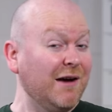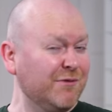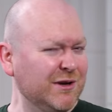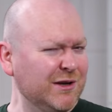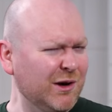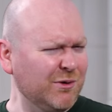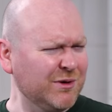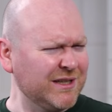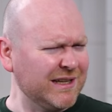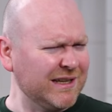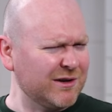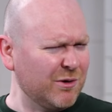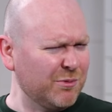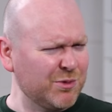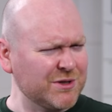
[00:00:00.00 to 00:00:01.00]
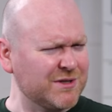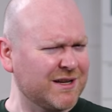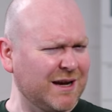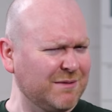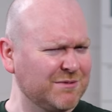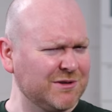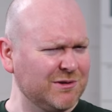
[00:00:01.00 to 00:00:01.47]
Every now and then a compressor
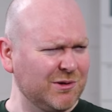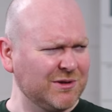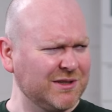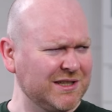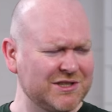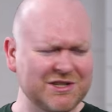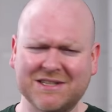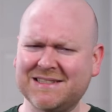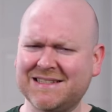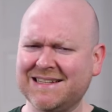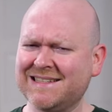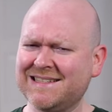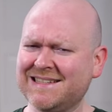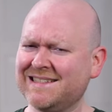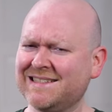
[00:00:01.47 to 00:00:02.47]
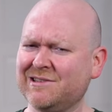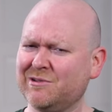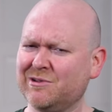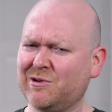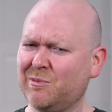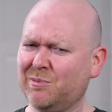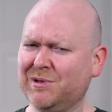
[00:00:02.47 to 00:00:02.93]
comes along that just exists
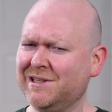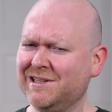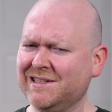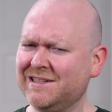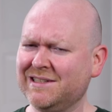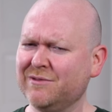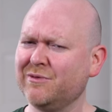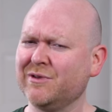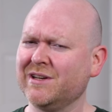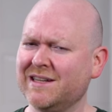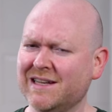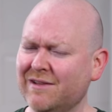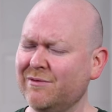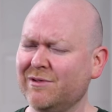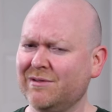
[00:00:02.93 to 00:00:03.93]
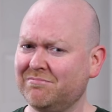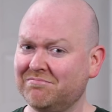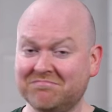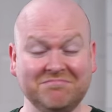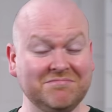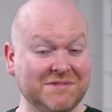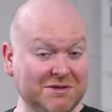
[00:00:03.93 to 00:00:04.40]
on a completely different level.
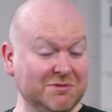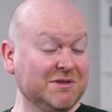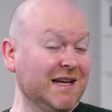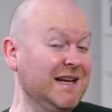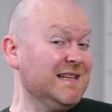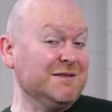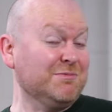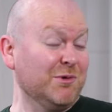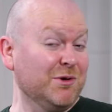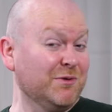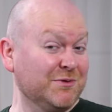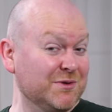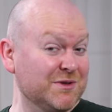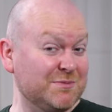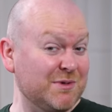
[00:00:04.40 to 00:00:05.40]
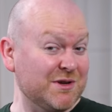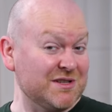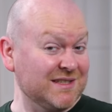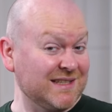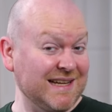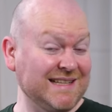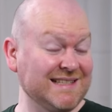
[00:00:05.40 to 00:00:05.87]
Today is one of those
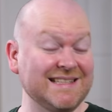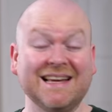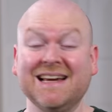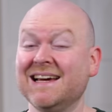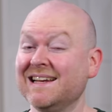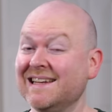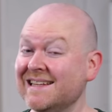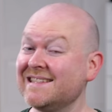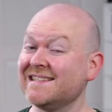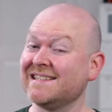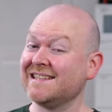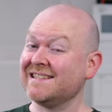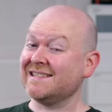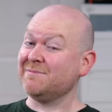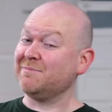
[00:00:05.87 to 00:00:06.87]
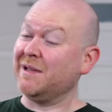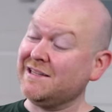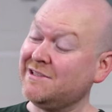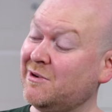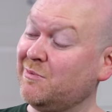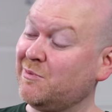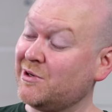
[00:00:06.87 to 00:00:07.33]
special days. Let's test the
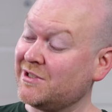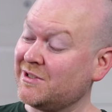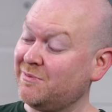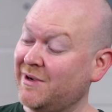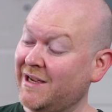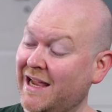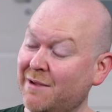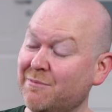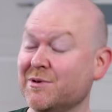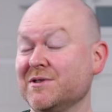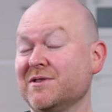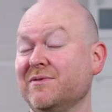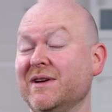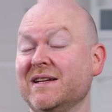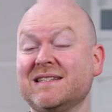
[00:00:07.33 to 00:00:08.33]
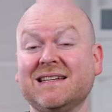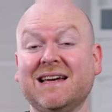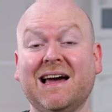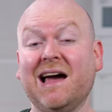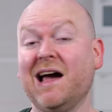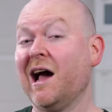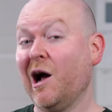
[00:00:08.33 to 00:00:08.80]
Bass Compressor by Empress Effects
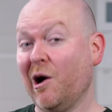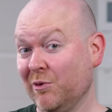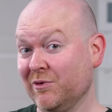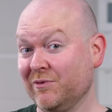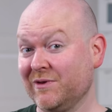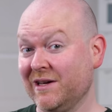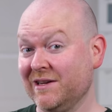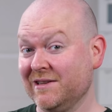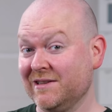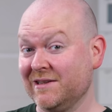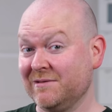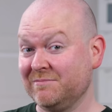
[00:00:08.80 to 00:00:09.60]
out of Canada.